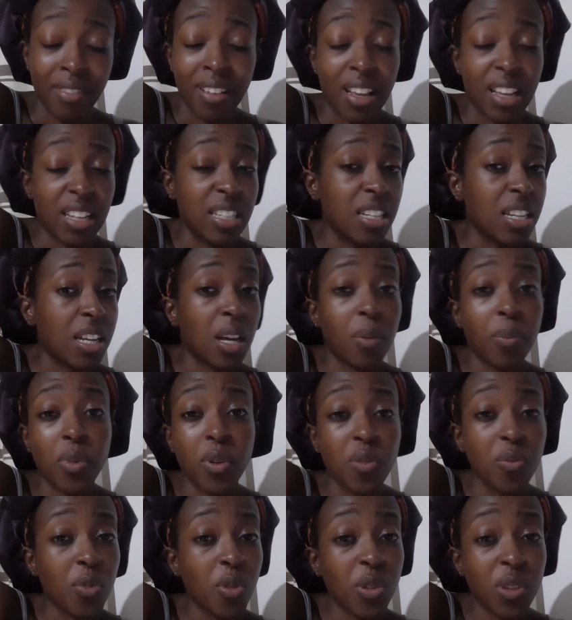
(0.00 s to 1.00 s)
I did a couple
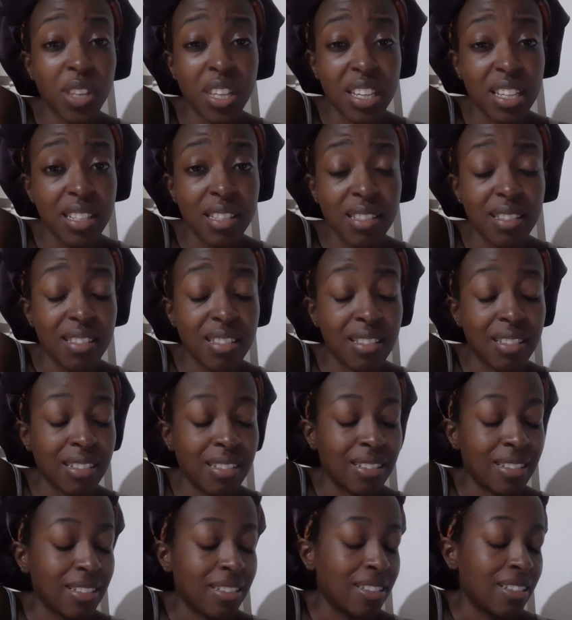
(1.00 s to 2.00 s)
of more things.
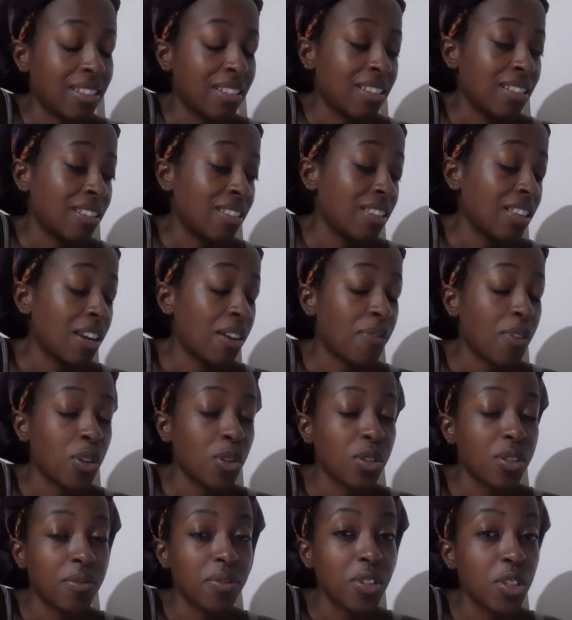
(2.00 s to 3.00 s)
Then I found
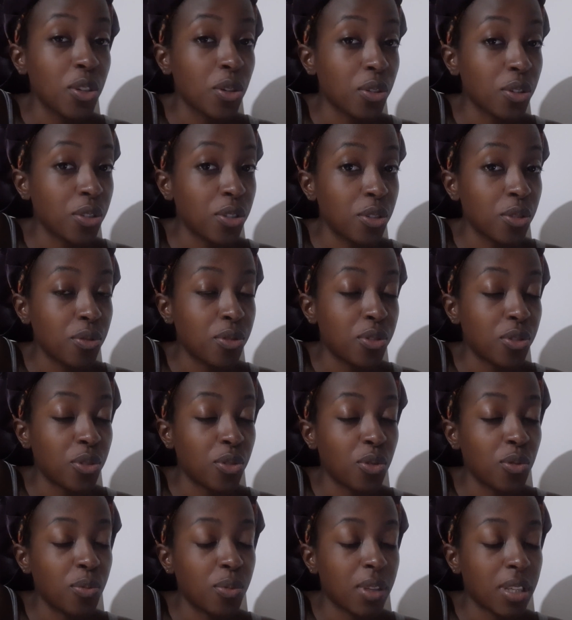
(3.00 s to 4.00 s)
this video on
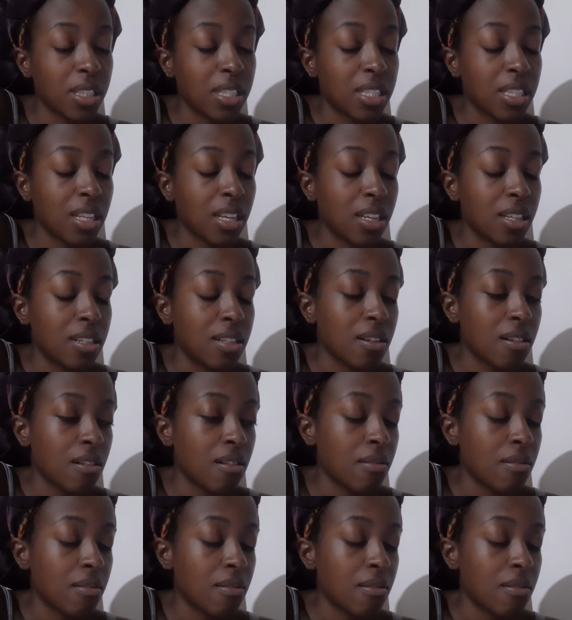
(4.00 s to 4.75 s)
YouTube that said